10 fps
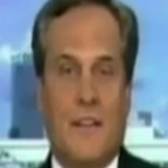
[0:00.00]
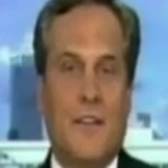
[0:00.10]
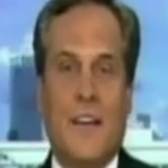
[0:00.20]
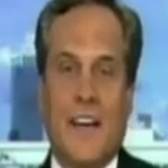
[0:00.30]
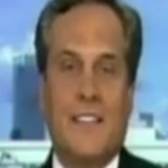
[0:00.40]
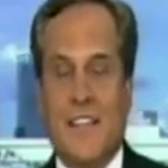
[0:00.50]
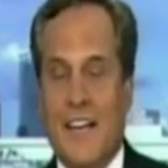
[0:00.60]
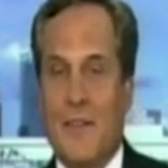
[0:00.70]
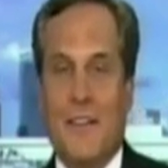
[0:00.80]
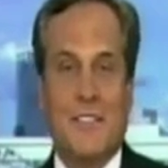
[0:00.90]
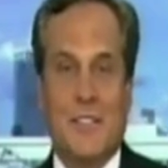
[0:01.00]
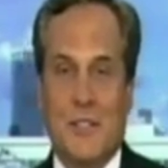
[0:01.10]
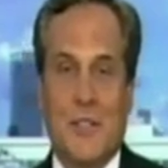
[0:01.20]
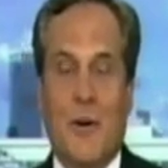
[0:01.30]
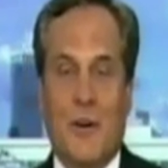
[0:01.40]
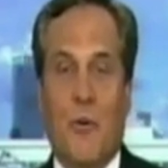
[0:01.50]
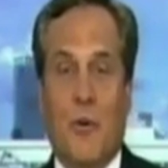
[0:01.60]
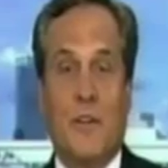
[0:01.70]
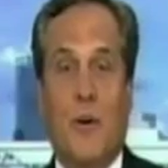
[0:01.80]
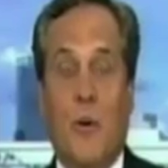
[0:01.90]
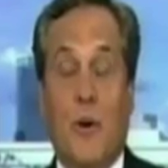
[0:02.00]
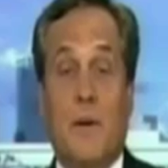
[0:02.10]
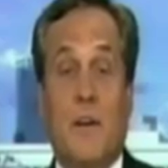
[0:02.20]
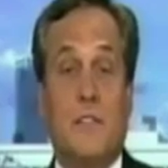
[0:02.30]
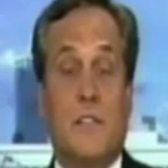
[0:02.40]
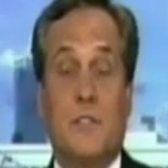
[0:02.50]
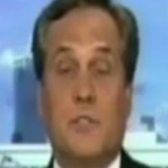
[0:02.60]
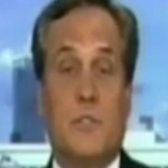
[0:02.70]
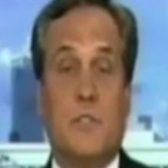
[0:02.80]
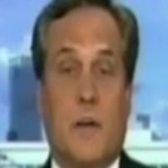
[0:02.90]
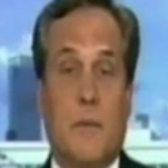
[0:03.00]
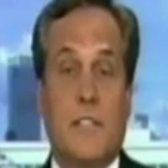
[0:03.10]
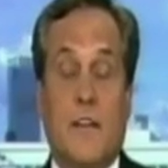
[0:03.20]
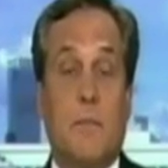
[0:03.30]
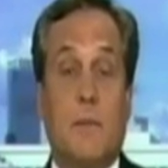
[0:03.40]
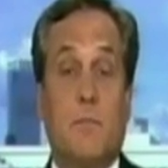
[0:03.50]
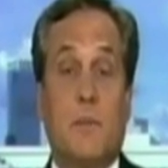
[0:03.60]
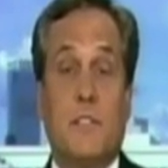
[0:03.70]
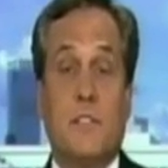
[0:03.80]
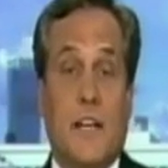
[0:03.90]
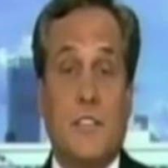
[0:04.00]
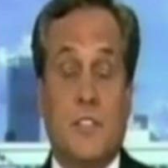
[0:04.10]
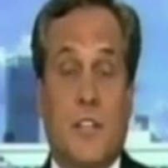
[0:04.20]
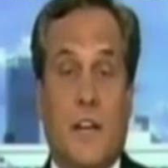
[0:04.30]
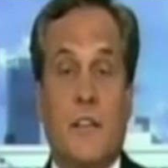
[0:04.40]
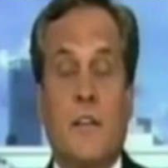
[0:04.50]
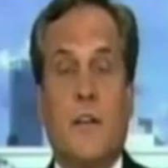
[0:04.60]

you can't say everything's just going according to Hoyle because the insurance companies haven't been put to test yet.